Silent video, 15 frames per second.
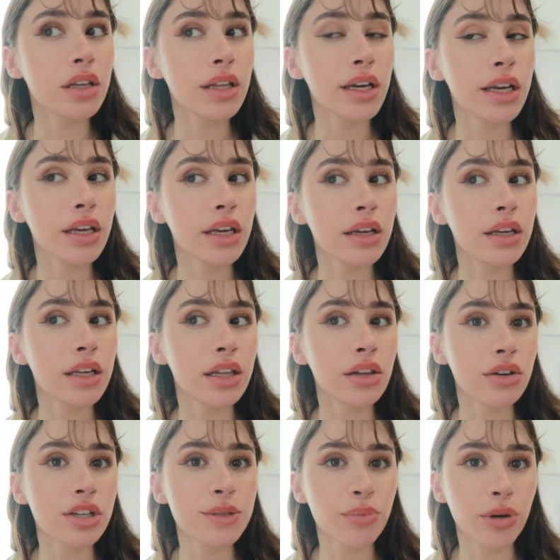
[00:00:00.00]
like, it
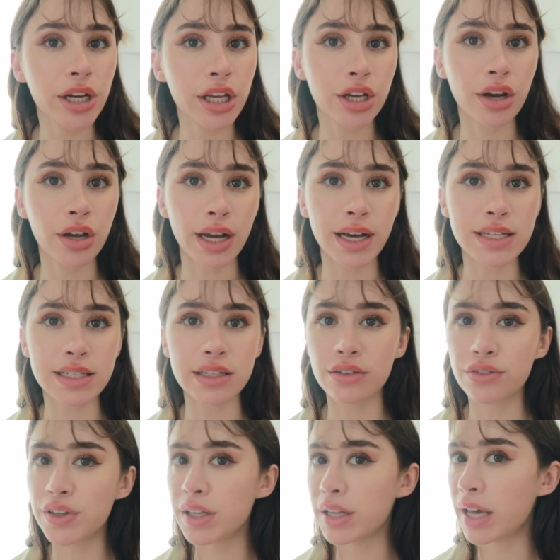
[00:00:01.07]
looks pretty good. I still
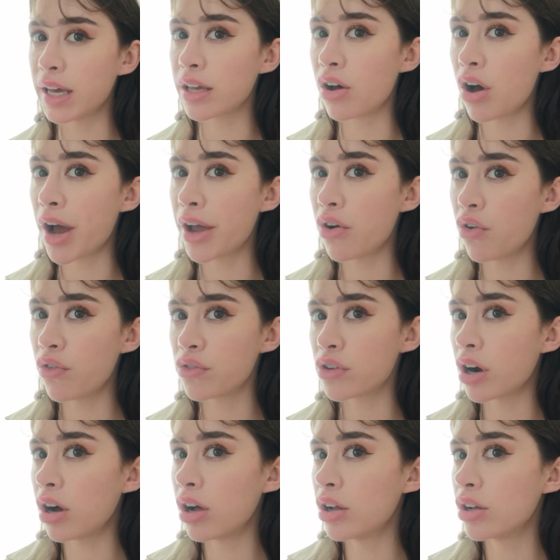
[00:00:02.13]
feel like I
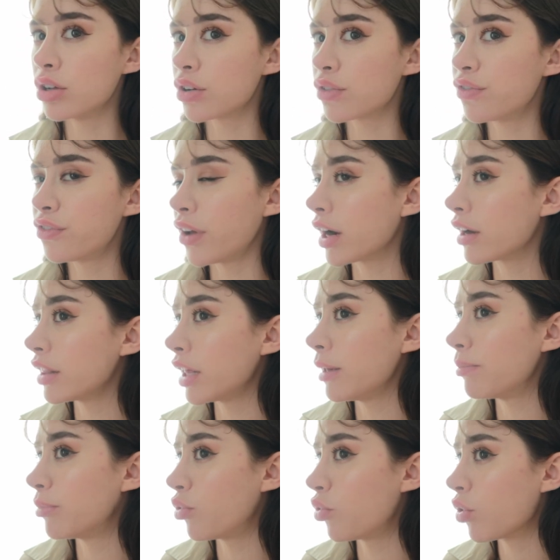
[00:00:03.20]
overall look
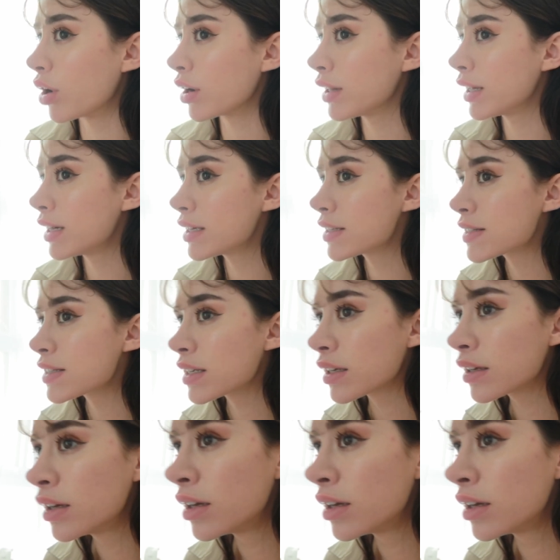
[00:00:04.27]
fairly poreless,